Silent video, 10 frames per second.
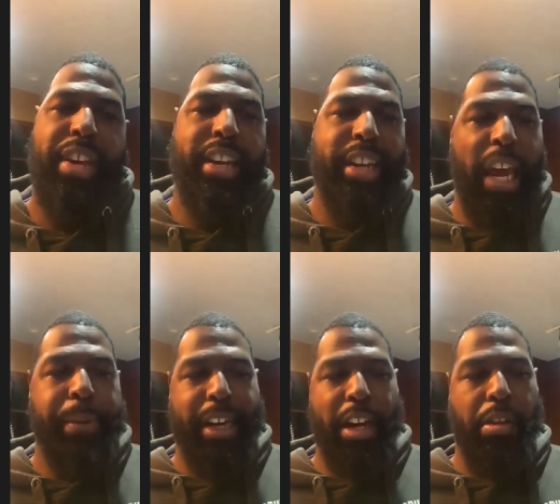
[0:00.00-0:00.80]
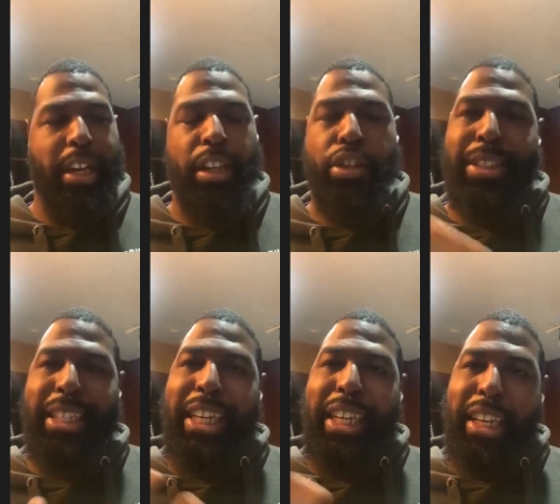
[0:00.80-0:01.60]
Mm. And then it came
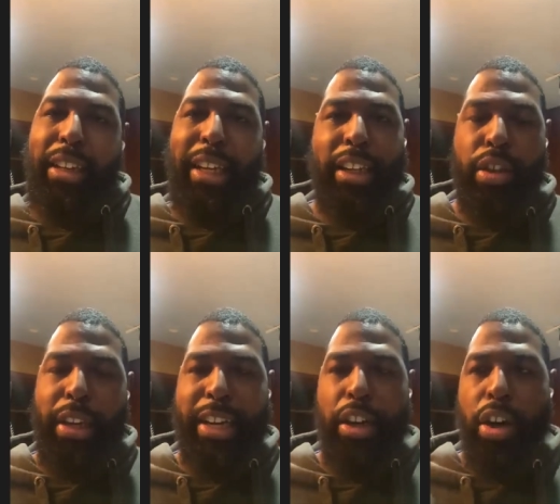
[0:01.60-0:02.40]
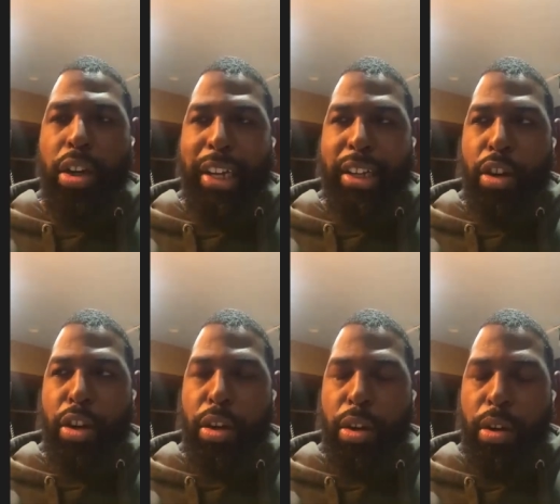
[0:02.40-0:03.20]
together like a sticky, like a like
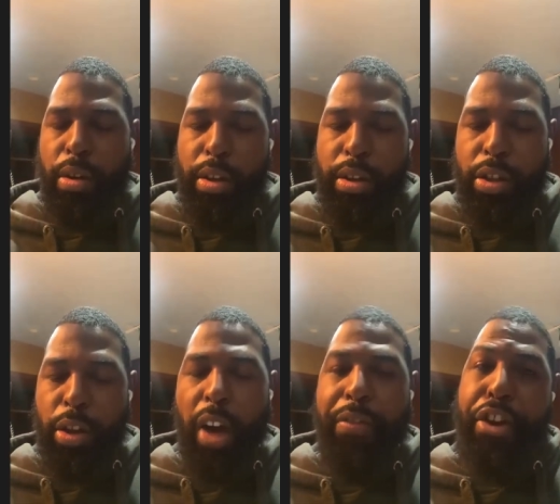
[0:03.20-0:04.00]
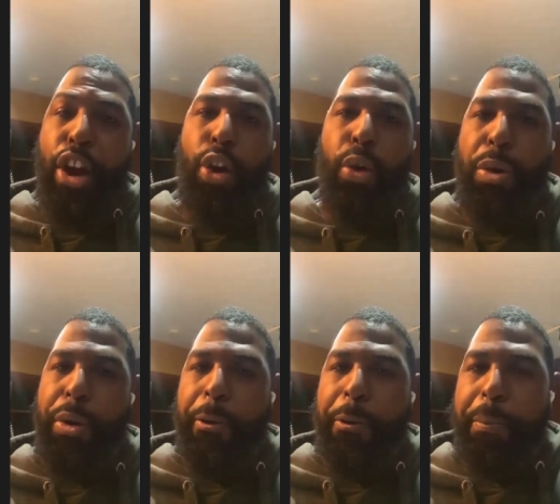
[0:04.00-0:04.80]
a like a soft
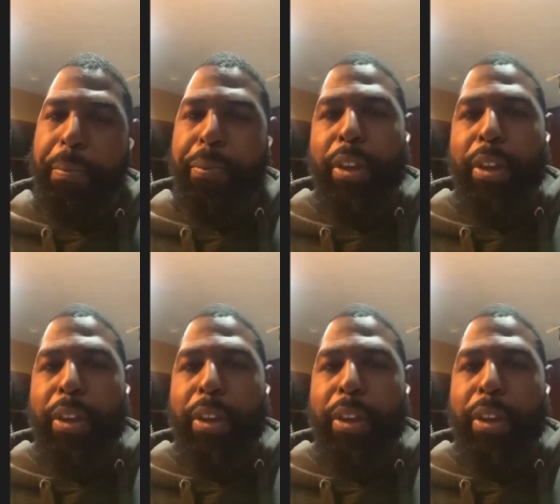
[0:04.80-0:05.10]
dough.